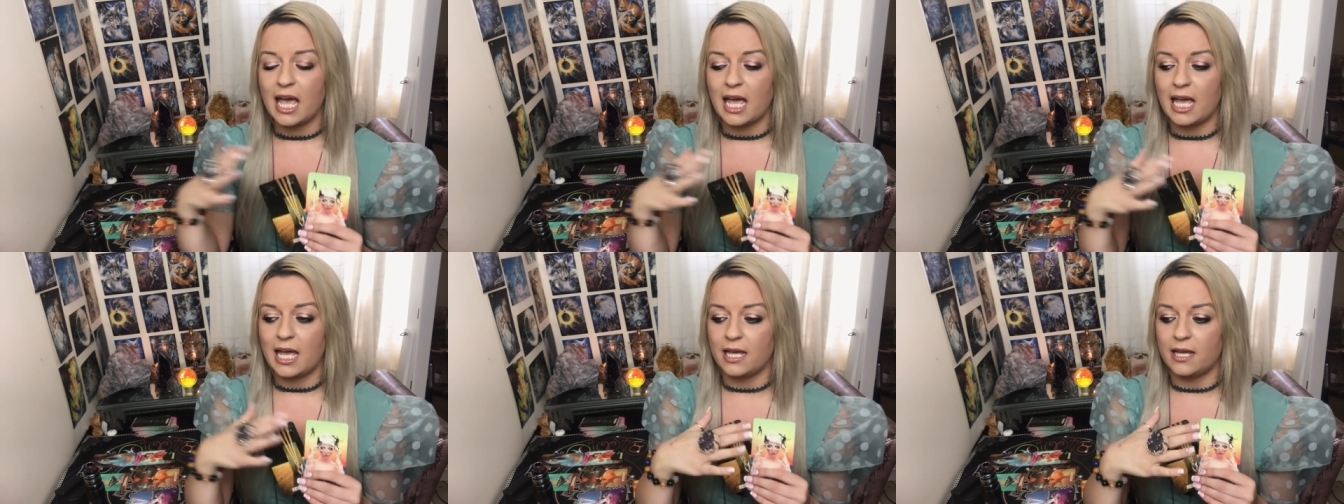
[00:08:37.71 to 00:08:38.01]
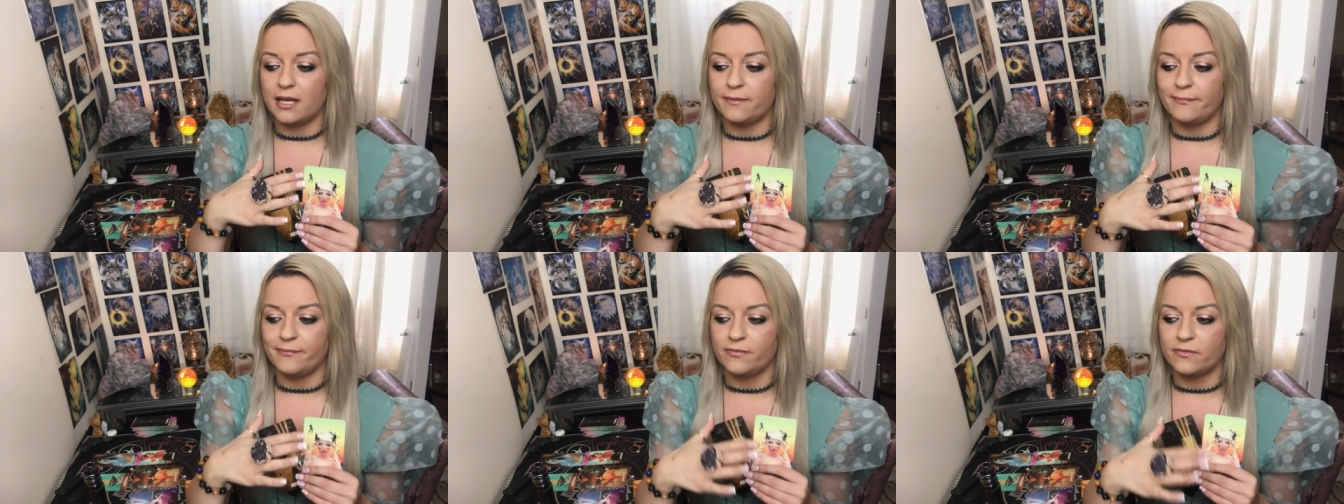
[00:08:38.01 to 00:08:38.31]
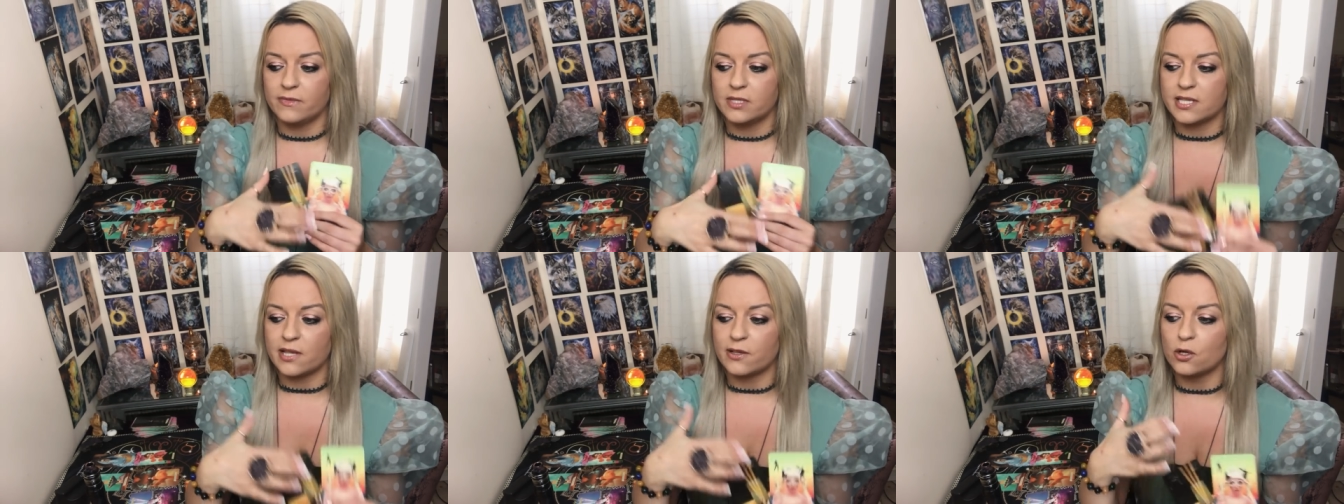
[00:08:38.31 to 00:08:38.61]
um,
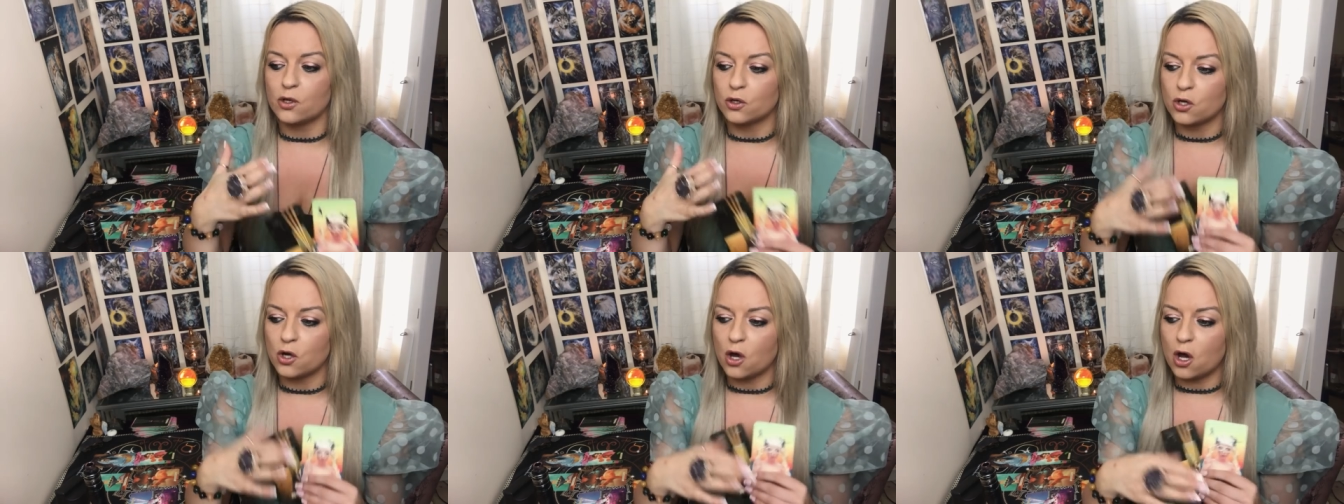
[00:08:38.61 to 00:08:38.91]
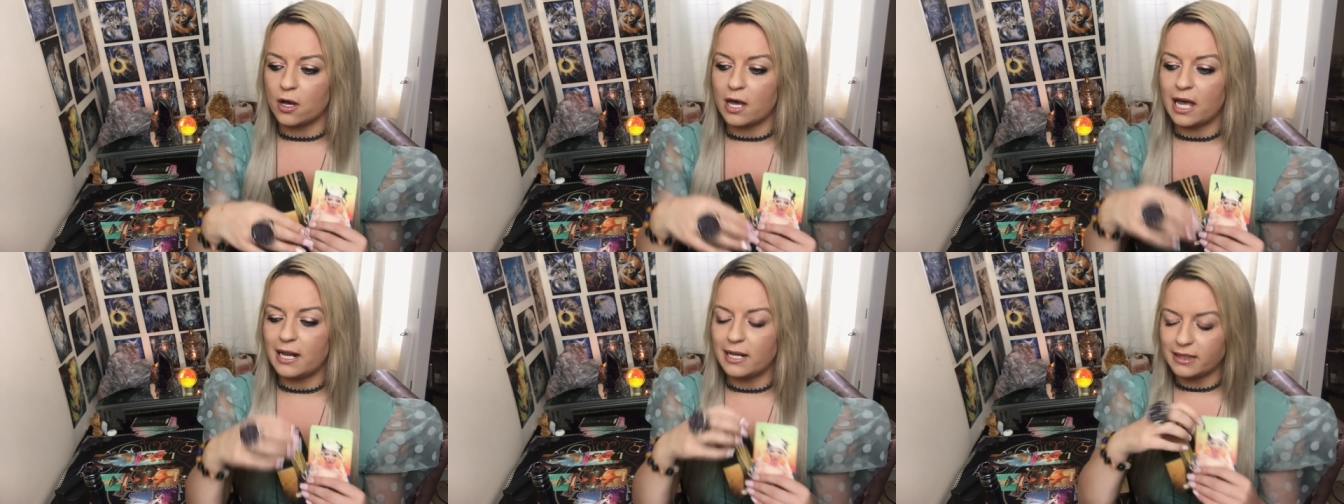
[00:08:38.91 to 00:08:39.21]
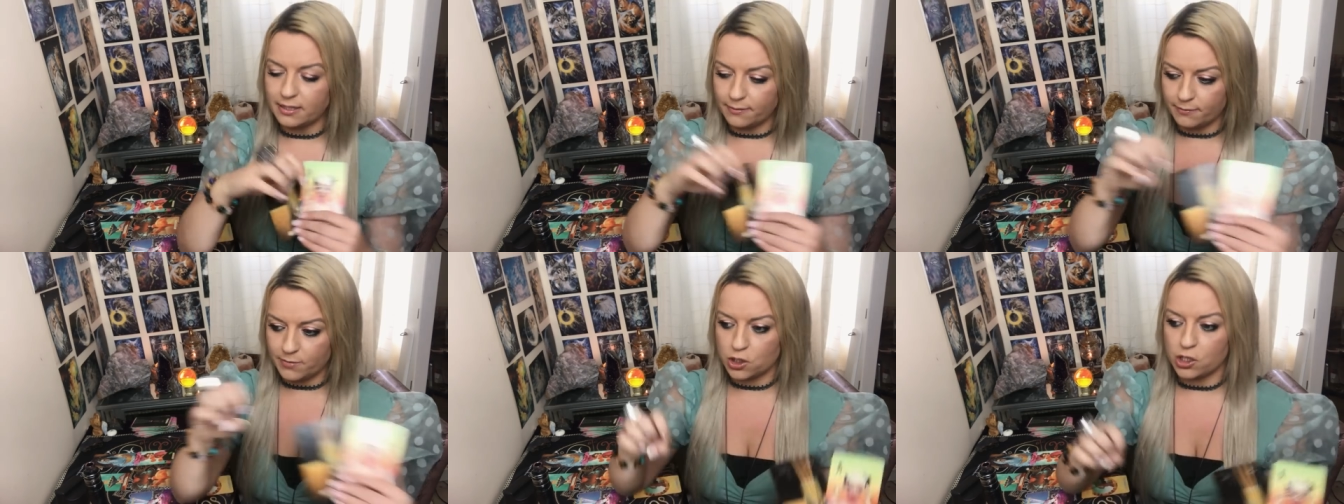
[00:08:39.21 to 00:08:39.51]
so you're not, uh,
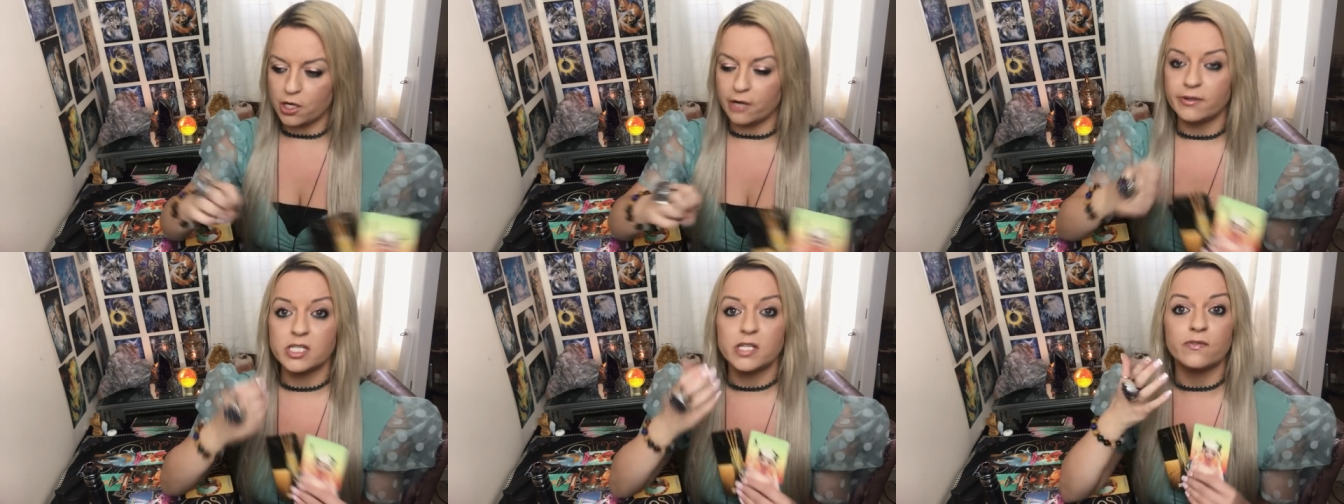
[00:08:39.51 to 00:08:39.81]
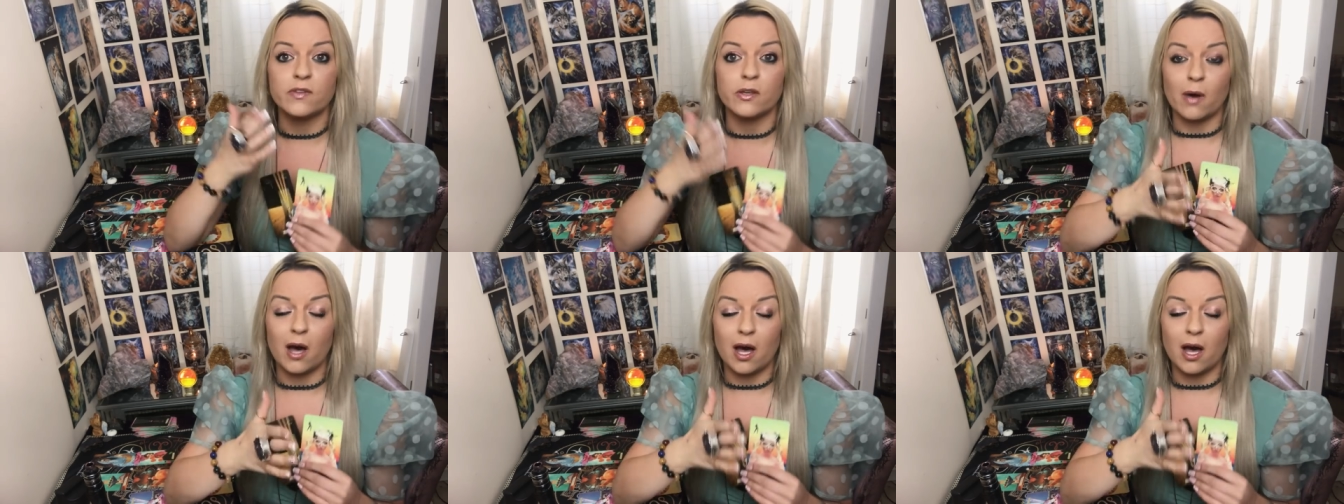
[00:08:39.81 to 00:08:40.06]
the majority of you